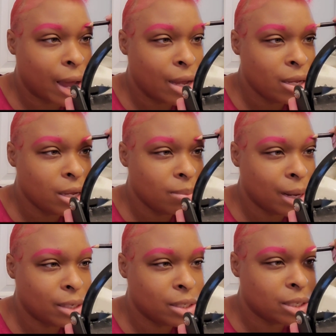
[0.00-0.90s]
How you get them
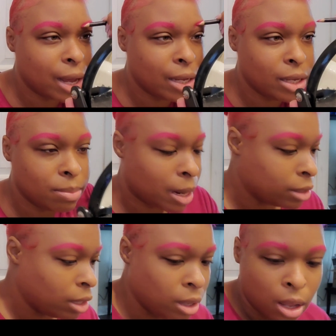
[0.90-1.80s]
like this? How you get them
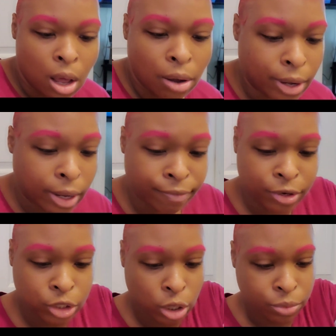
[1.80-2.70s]
like that? Okay, I'm
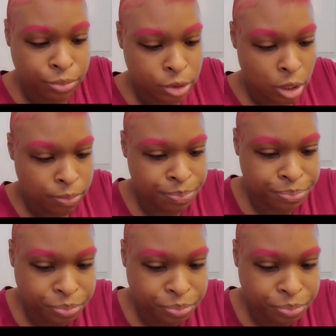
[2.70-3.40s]
finna show you. So,